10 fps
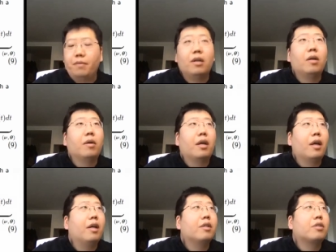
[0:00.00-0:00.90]

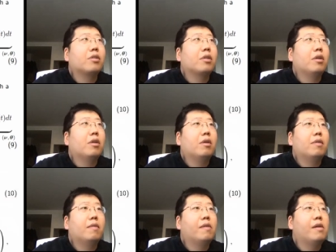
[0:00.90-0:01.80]
Okay,
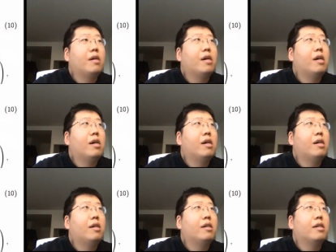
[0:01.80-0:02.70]
so
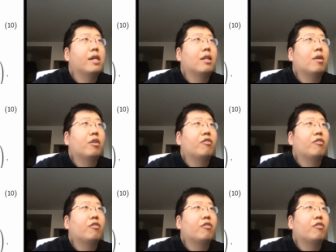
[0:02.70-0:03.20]
yeah, the log